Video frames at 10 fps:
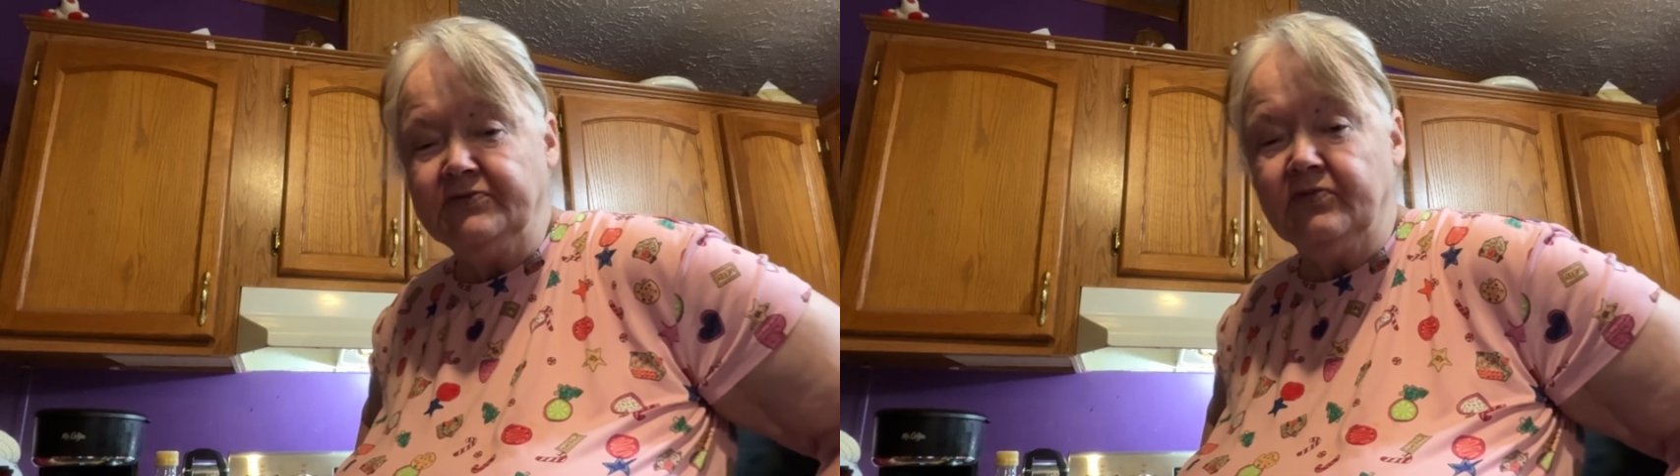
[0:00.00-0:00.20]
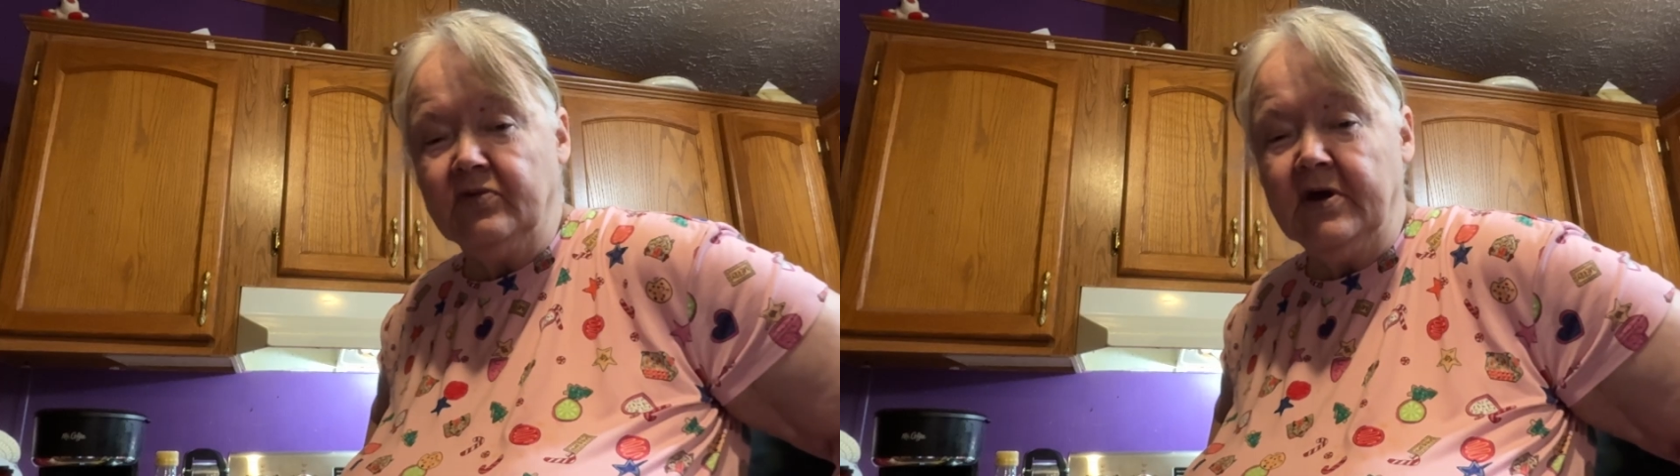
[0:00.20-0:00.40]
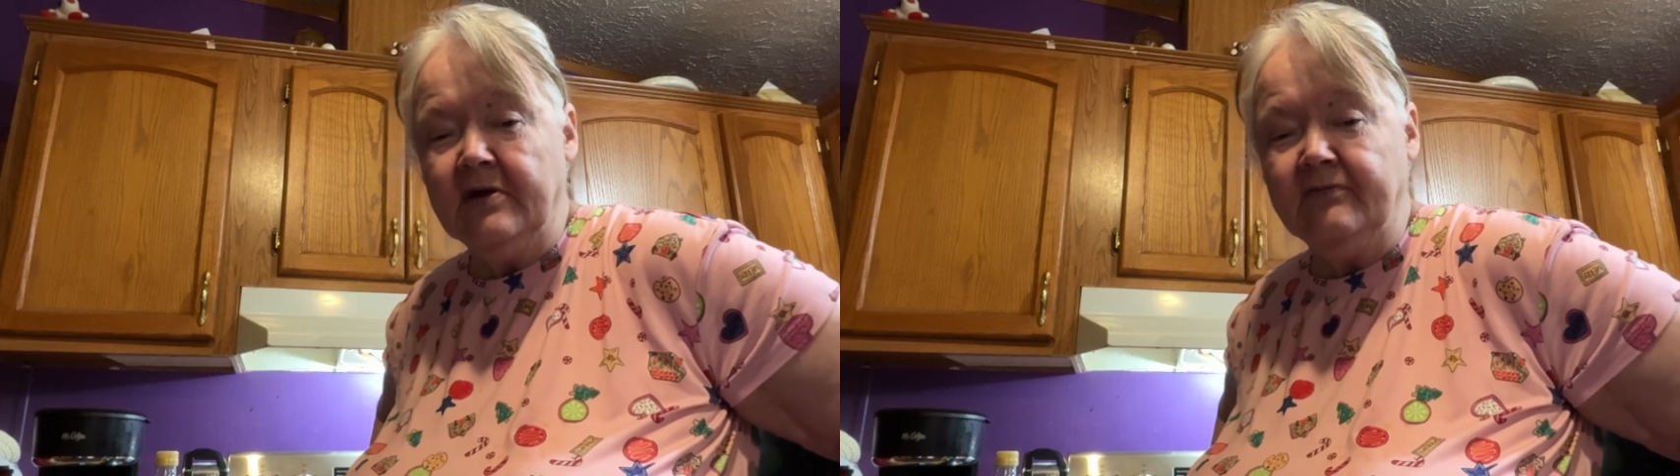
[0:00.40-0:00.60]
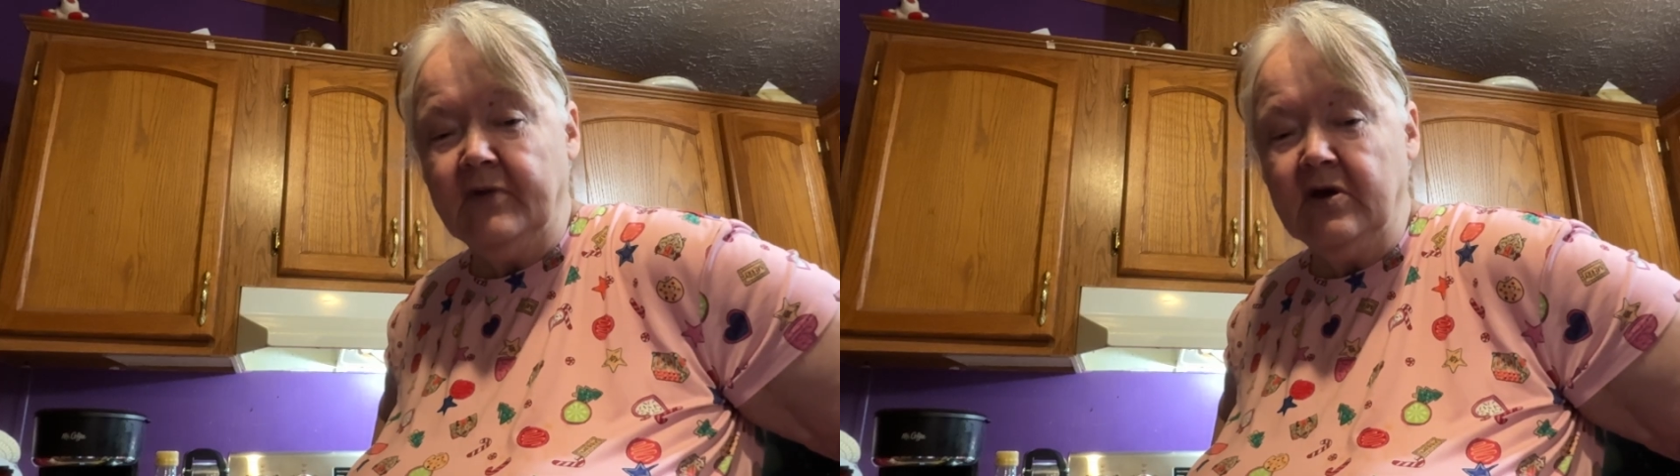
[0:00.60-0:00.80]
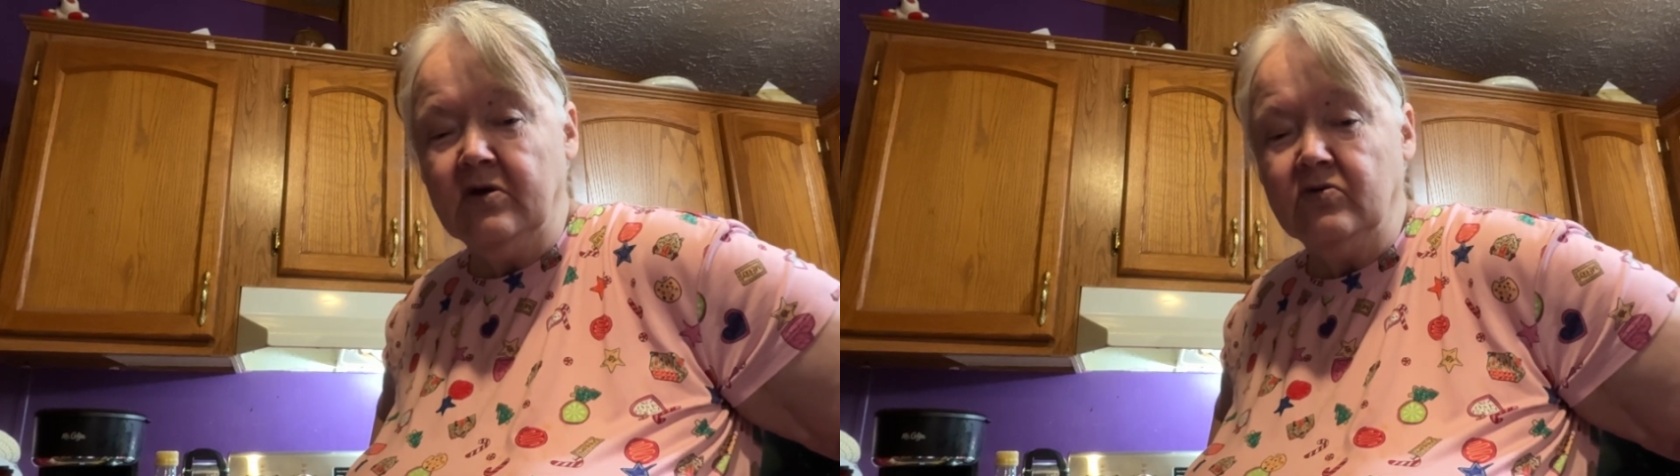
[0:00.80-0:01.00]
for that,
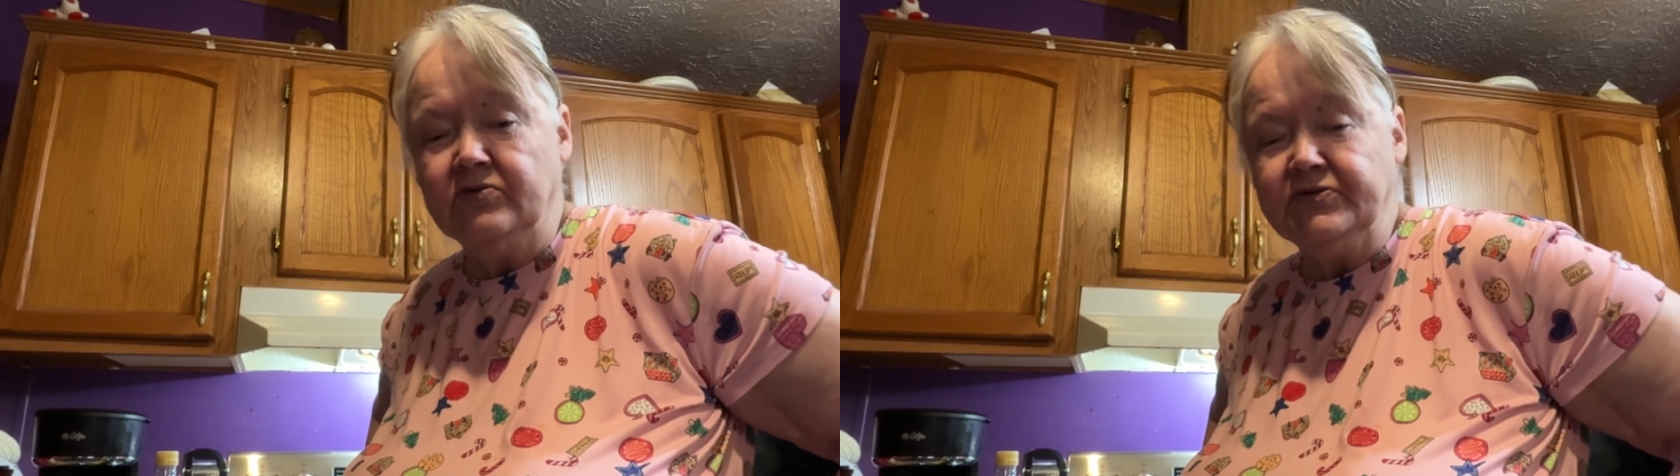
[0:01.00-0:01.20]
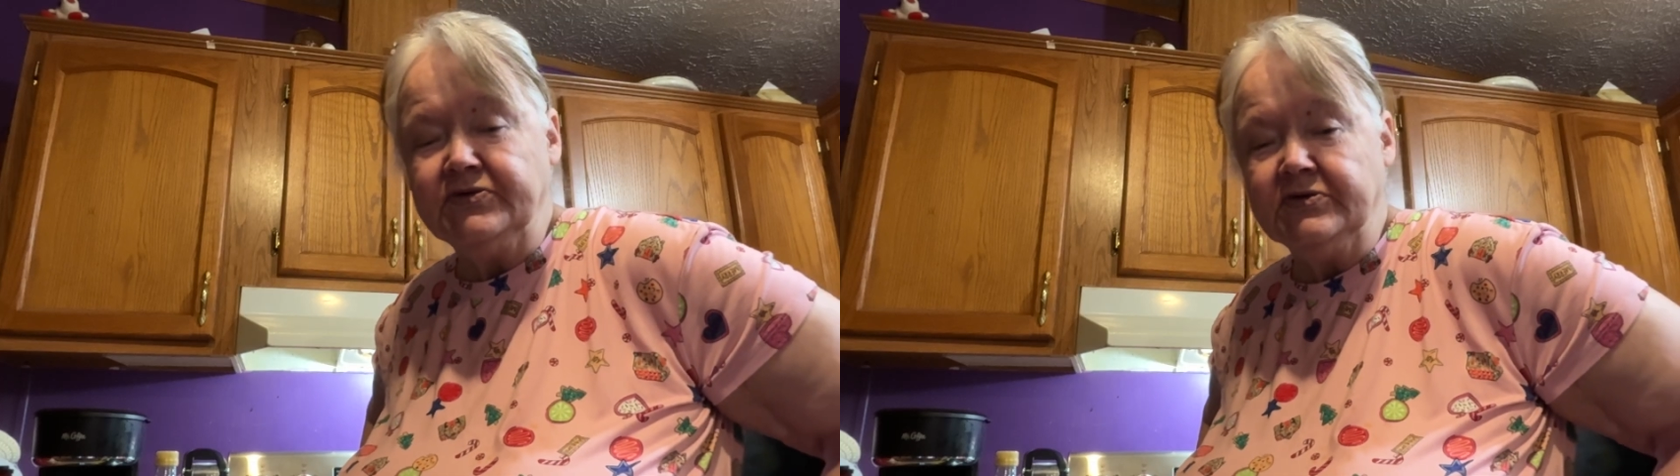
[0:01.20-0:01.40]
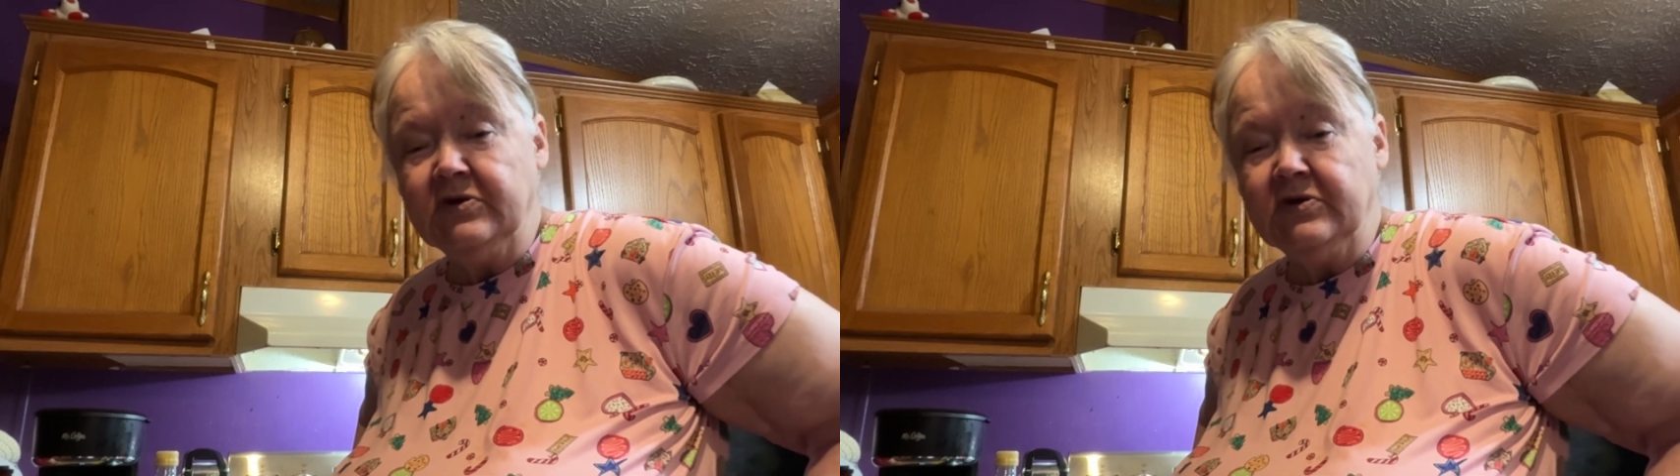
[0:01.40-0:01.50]
folks.